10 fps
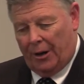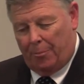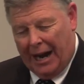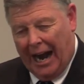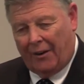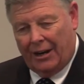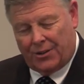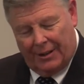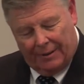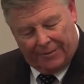perish
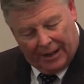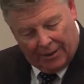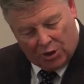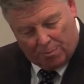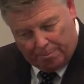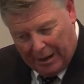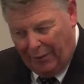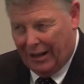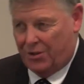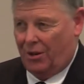uh, uh,
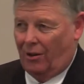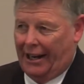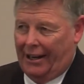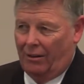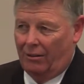spiritually.